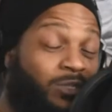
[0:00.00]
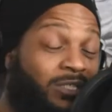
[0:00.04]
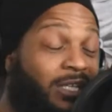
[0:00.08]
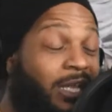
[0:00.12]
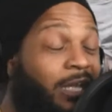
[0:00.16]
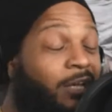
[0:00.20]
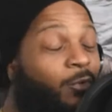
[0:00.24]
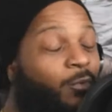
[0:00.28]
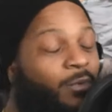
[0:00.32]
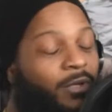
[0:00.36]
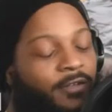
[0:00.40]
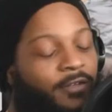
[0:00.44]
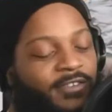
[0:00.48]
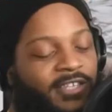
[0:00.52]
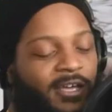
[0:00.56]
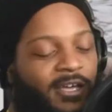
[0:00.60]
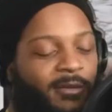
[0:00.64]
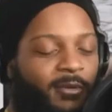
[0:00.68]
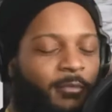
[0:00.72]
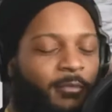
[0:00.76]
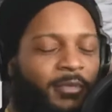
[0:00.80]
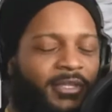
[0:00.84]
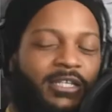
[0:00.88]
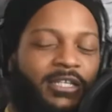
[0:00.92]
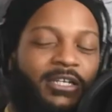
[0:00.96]
I know we off
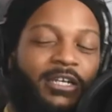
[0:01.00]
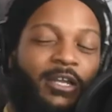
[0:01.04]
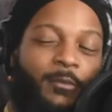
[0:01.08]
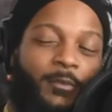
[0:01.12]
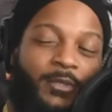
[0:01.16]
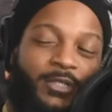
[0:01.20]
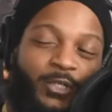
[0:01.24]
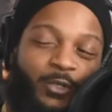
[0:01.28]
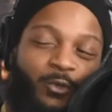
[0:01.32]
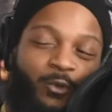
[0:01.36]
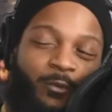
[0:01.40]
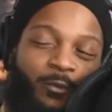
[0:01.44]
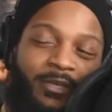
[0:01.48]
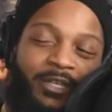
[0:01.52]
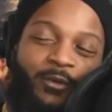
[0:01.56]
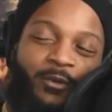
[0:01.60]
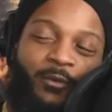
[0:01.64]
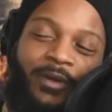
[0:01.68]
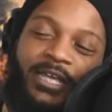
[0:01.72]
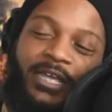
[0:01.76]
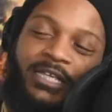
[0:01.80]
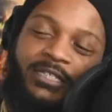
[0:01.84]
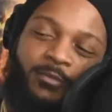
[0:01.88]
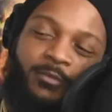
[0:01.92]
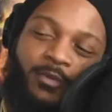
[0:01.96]
topic, but the number two would be the
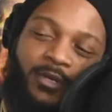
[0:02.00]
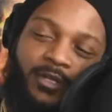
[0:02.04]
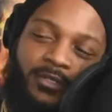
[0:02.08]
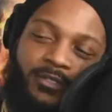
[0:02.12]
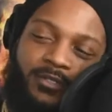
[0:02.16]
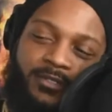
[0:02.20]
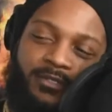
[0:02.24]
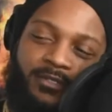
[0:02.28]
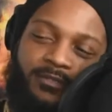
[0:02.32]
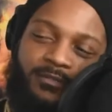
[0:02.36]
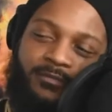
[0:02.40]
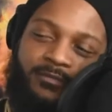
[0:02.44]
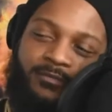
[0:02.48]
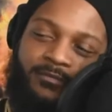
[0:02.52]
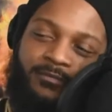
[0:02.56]
Wayans brothers.